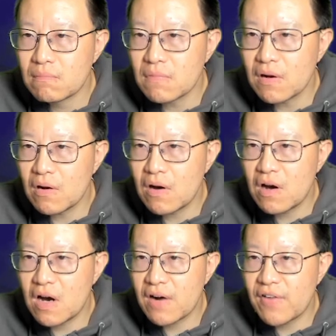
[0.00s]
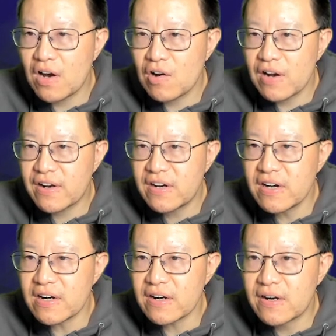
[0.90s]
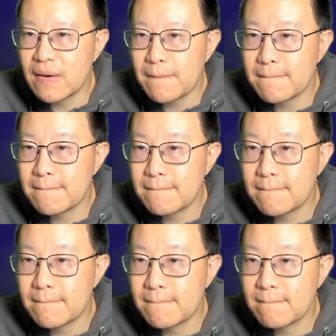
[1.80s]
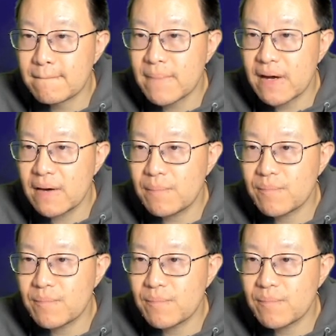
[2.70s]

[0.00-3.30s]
A lot of RSTs. Yep.